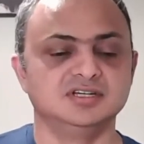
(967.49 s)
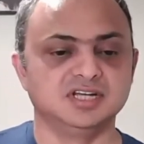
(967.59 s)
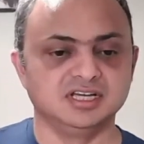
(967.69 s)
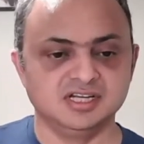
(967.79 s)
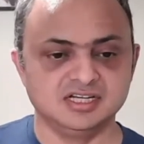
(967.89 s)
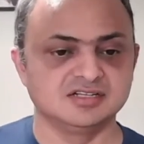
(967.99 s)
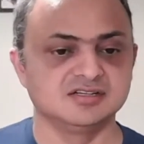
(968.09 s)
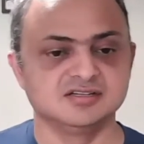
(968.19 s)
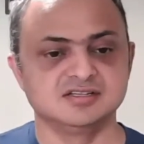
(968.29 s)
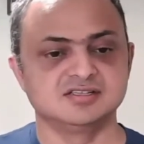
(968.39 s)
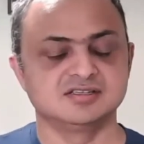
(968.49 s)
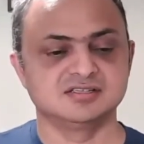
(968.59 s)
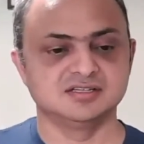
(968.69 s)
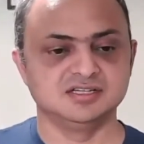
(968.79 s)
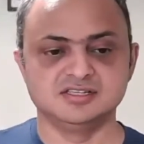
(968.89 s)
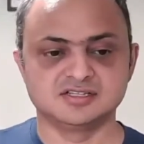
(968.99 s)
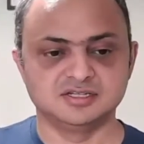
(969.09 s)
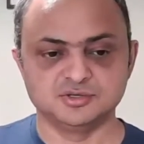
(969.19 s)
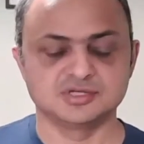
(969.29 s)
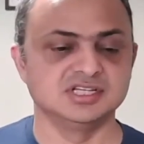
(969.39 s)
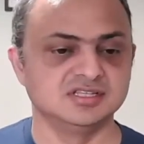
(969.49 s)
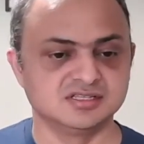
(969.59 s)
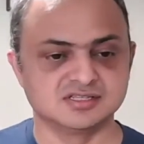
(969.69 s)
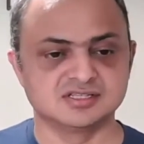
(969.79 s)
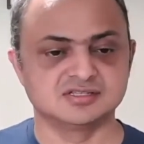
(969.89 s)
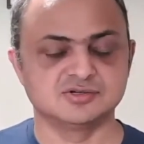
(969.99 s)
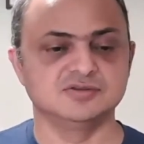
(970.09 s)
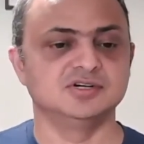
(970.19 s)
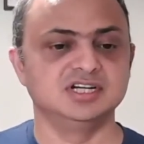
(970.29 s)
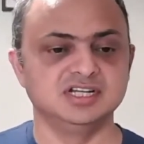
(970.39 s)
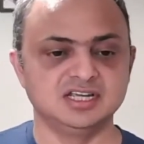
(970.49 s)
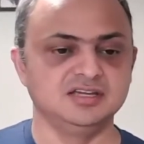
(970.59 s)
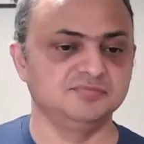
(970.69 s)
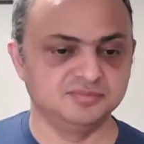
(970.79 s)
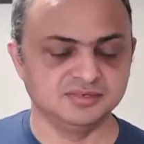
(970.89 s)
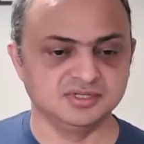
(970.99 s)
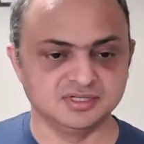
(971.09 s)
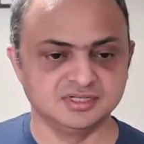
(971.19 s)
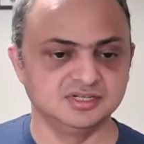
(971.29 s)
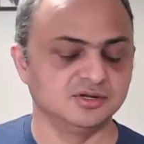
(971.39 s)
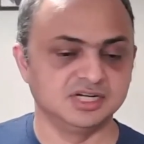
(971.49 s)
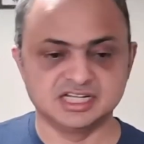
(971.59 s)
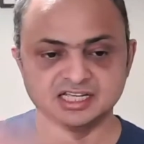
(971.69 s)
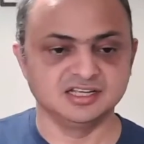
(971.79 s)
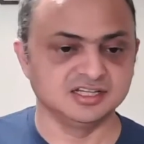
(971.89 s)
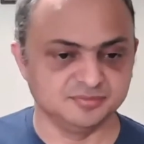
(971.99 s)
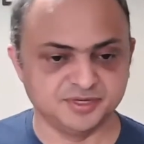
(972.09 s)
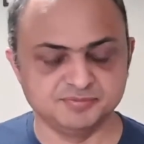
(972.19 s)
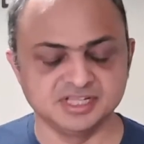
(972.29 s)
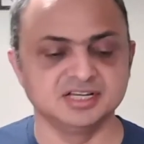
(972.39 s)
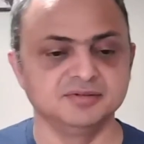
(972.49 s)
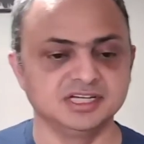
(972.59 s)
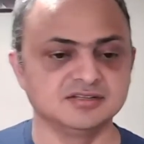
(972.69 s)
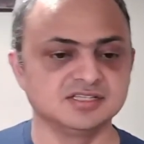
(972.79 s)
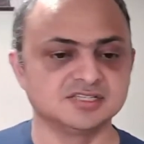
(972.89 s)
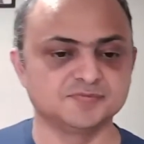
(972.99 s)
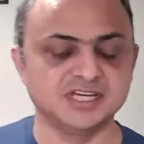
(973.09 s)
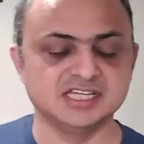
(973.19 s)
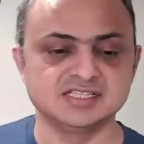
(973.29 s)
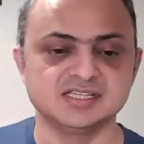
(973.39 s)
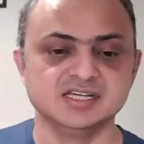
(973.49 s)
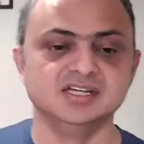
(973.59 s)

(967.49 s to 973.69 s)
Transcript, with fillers: regulators, uh, institutions, sort of ordinary uh, non-technical people coming into the space,